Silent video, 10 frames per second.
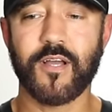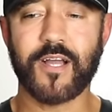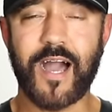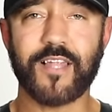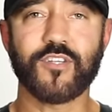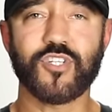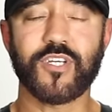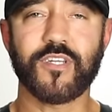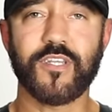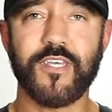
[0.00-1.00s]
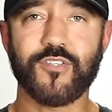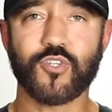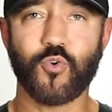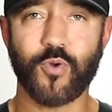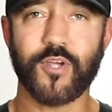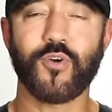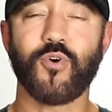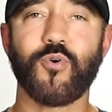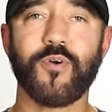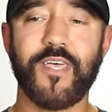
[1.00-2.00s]
Collagen is
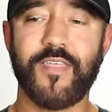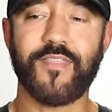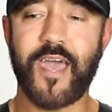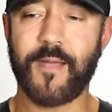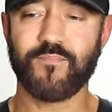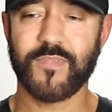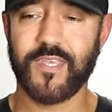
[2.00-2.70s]
critical in that.